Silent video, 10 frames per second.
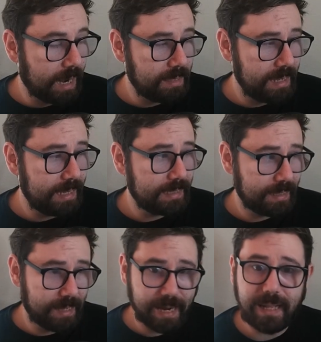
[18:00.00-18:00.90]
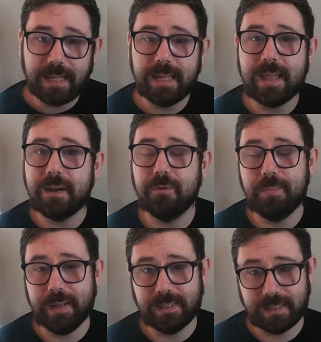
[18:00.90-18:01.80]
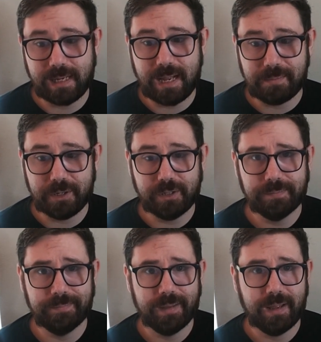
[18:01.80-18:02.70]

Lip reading: I think it's likely that it replaces Commoner.